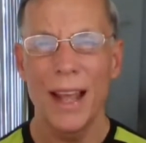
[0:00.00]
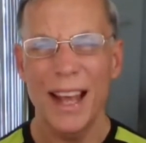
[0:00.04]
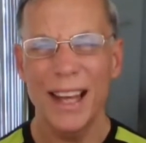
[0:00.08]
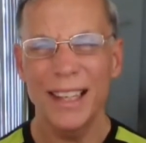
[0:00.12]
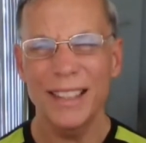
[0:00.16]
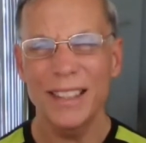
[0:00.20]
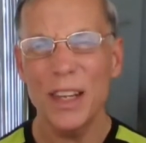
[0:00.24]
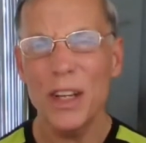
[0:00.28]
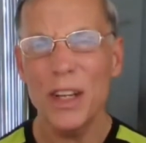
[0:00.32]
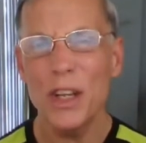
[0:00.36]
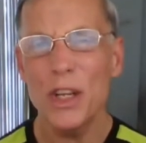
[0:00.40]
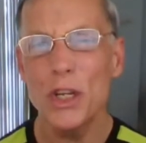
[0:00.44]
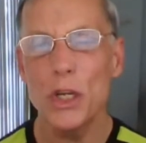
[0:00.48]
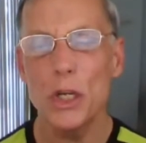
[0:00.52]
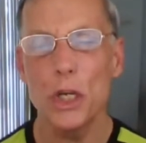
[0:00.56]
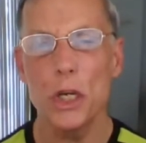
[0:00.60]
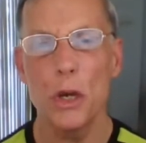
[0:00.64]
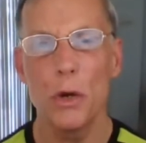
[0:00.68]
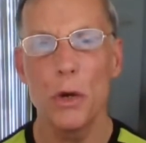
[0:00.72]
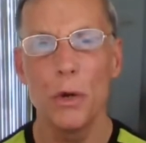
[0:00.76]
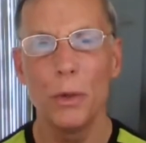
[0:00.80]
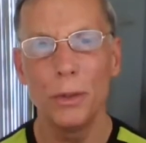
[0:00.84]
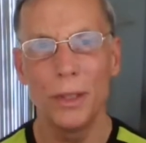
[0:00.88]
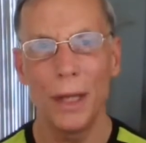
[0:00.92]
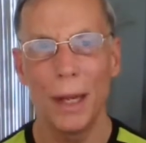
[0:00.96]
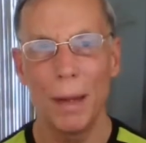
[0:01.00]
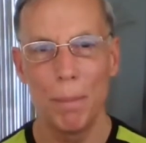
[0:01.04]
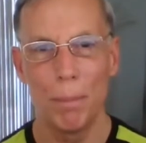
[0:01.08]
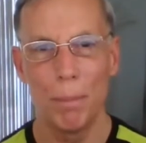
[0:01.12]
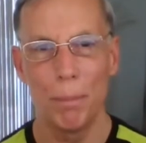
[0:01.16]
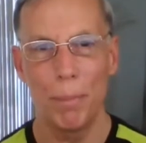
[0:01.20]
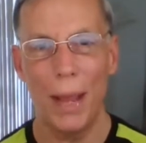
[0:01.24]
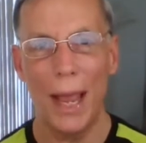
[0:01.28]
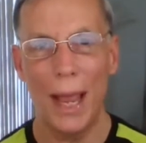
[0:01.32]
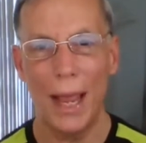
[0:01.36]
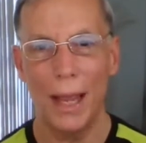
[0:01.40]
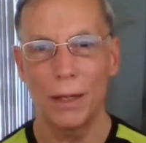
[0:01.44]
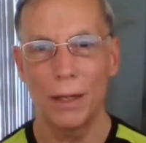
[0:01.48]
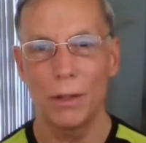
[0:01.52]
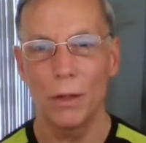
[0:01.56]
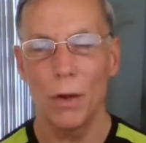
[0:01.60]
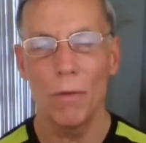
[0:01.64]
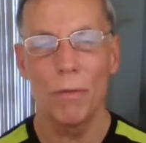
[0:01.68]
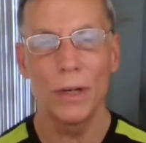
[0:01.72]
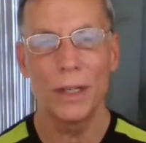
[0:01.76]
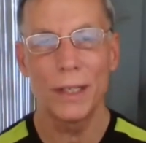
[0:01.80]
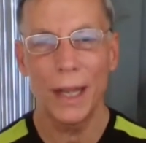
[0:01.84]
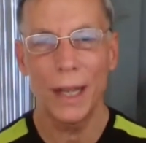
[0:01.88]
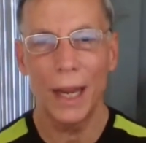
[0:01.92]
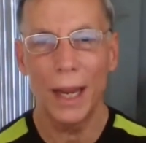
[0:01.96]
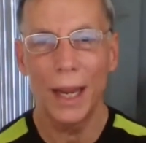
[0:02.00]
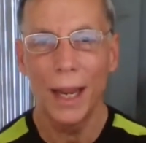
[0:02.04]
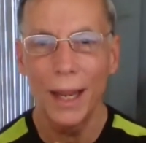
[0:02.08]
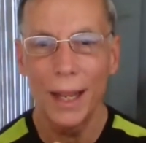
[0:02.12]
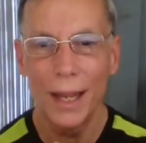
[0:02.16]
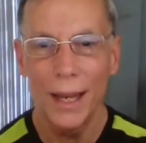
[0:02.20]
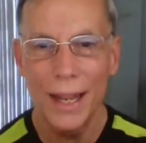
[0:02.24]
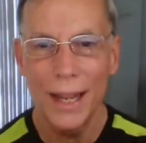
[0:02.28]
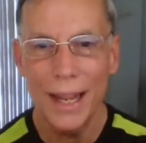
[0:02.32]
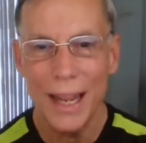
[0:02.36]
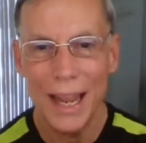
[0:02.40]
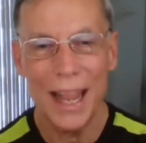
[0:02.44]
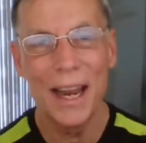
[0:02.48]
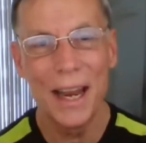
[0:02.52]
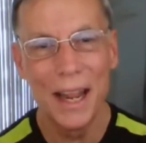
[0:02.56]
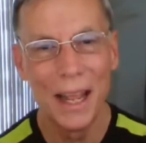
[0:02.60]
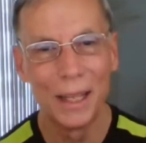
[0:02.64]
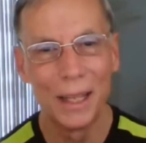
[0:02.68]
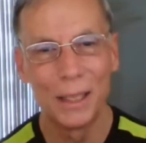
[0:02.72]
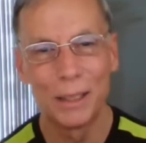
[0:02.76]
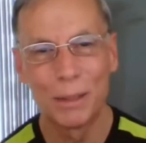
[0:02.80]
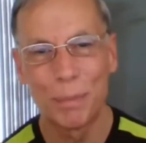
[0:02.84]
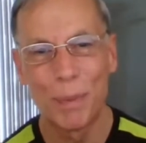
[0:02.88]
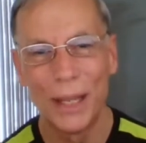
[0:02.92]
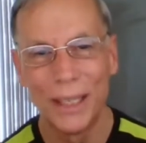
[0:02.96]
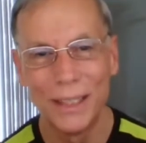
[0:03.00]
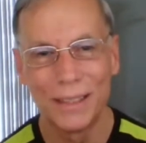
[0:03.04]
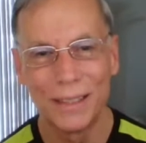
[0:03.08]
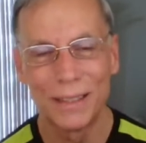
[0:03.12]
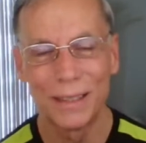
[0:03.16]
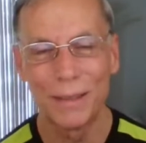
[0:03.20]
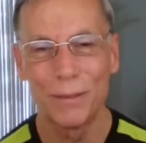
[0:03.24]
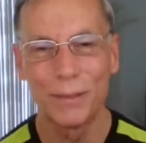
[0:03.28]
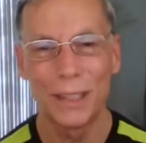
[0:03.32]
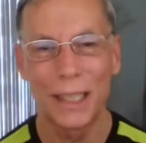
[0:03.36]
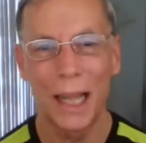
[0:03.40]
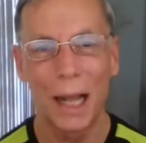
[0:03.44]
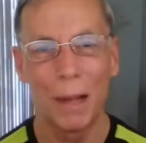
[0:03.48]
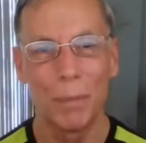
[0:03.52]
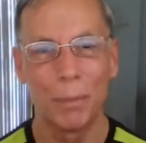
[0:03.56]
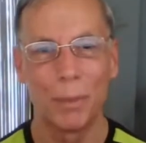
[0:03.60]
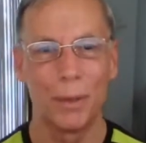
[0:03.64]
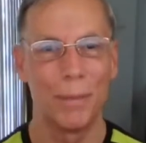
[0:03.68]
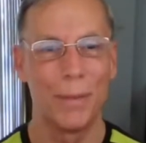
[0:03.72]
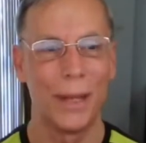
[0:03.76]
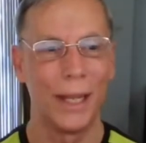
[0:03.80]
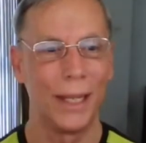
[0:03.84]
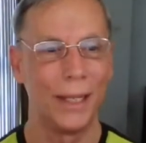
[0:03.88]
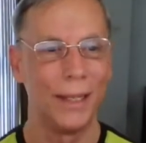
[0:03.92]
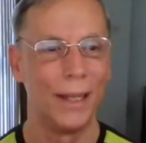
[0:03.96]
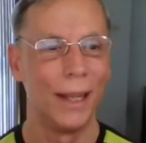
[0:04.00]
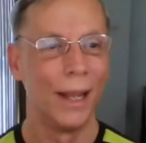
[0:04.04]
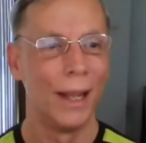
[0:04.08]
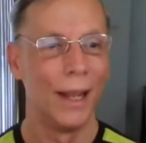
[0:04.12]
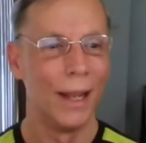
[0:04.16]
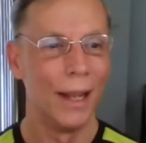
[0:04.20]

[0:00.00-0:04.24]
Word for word: That's a huge impact over taking an inexpensive supplement.